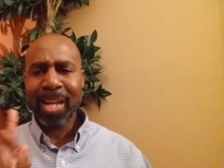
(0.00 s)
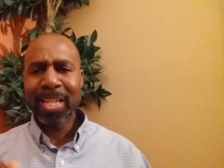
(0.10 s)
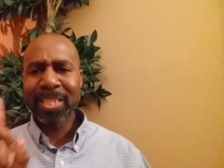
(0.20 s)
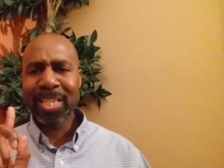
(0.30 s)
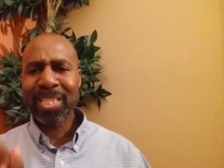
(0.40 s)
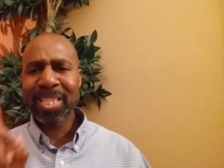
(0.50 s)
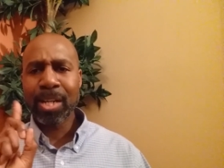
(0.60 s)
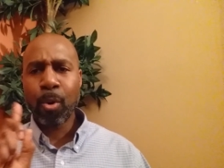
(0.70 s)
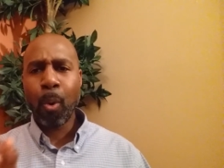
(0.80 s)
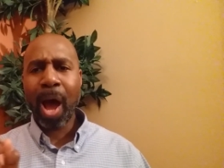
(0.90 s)
And just
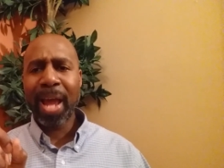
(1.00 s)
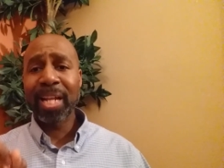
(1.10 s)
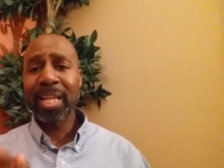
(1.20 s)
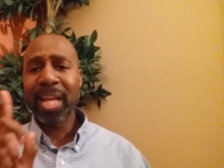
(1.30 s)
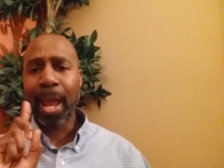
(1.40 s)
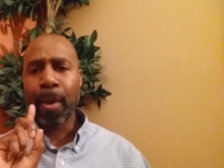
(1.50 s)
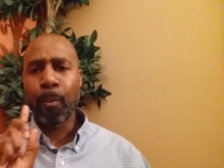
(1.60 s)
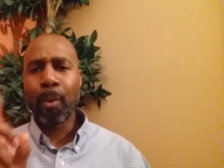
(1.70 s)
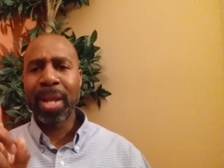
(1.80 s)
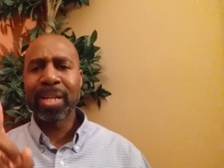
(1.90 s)
sit quietly
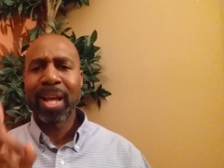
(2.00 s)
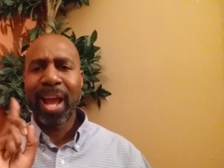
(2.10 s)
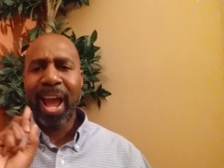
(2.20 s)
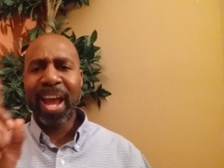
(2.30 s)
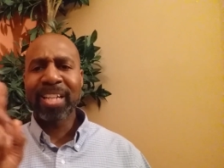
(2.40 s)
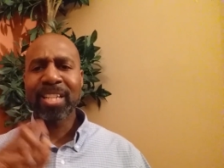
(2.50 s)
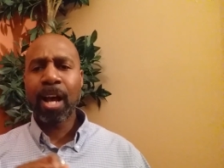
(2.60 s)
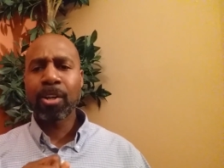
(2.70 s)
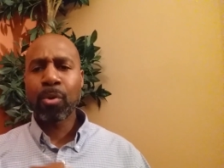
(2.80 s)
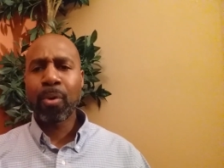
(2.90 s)
and wait. Ask
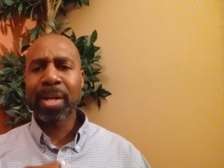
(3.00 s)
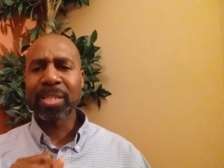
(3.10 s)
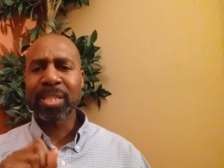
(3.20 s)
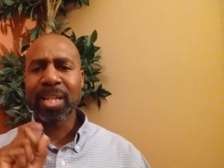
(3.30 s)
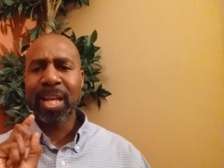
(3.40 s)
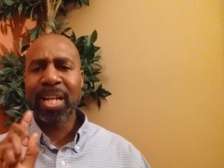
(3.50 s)
God a question